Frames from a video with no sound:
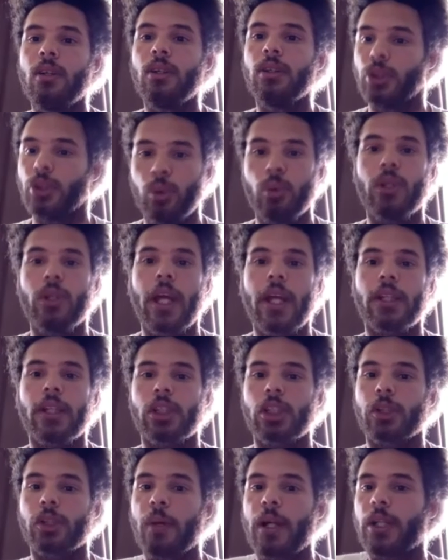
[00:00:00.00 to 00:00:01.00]
You getting
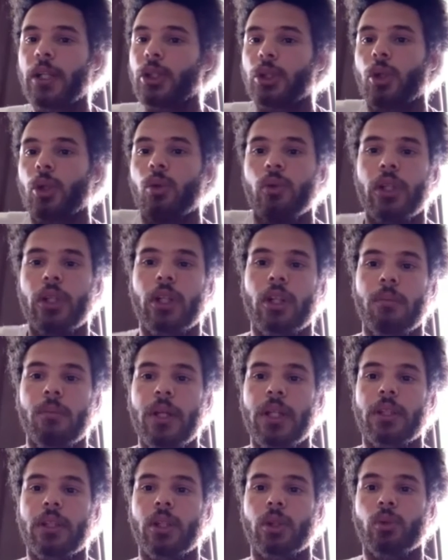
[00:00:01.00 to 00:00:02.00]
suspended is only going to
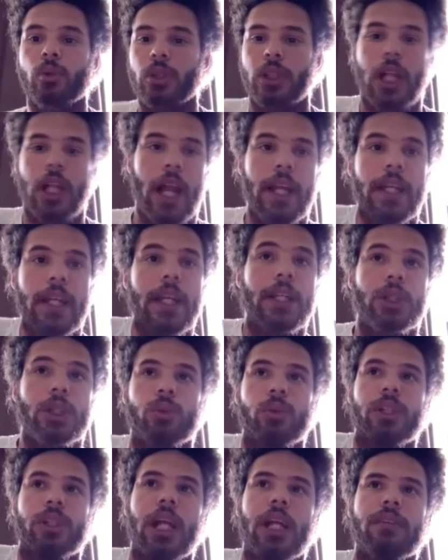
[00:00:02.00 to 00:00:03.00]
make things worse. And I guess
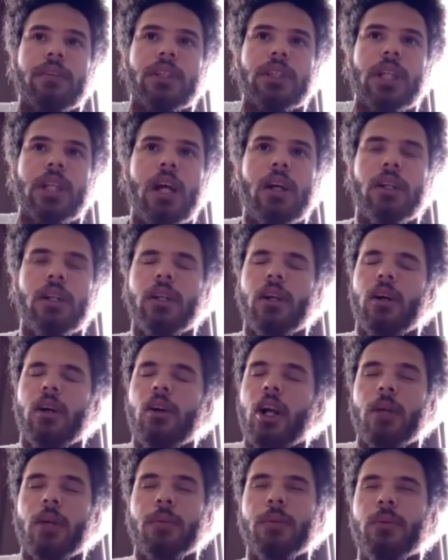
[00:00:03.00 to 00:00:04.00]
3 games, it's not, you know, a
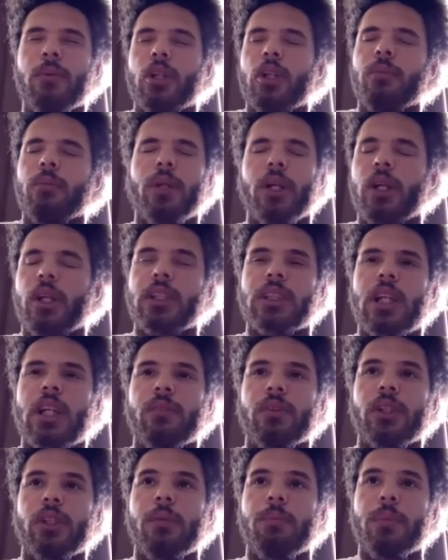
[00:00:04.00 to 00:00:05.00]
lot of people are going to be like, it's not
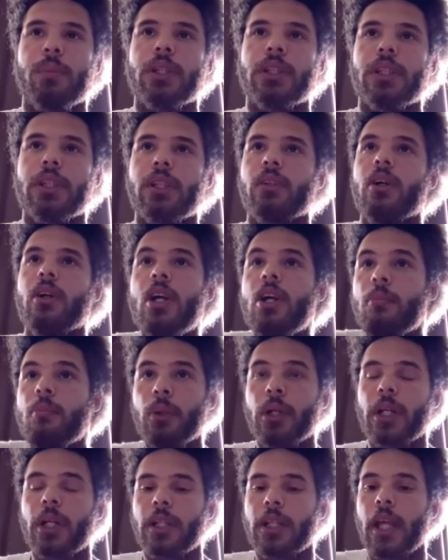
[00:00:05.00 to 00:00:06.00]
really a big deal.
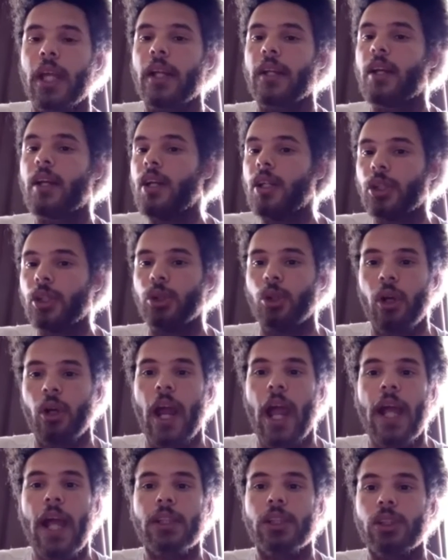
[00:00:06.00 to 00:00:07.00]
But again, your
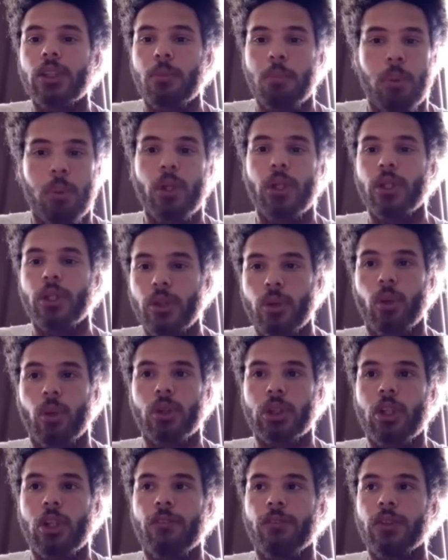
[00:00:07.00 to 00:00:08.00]
actions are putting
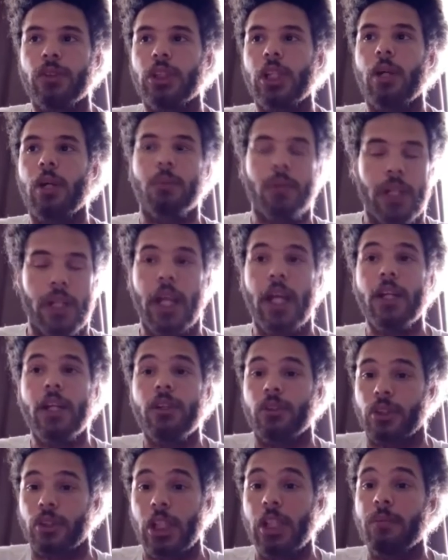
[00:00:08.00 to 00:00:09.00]
yourself in jeopardy and
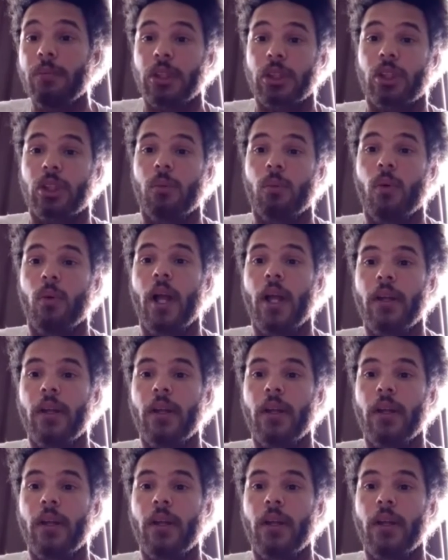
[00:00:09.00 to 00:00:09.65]
your team in some way.